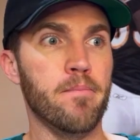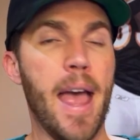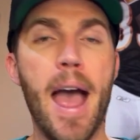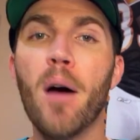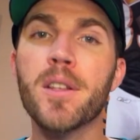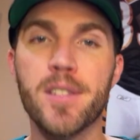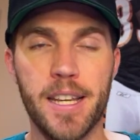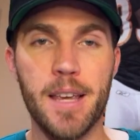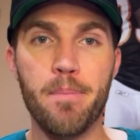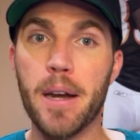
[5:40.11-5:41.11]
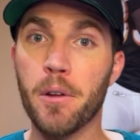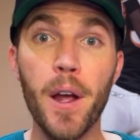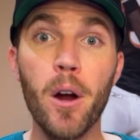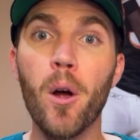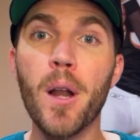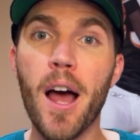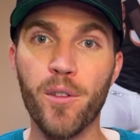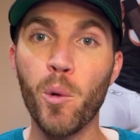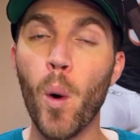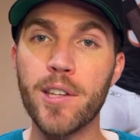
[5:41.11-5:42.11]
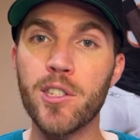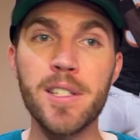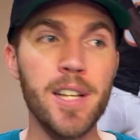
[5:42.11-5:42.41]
How does it get better? There are a lot of questions,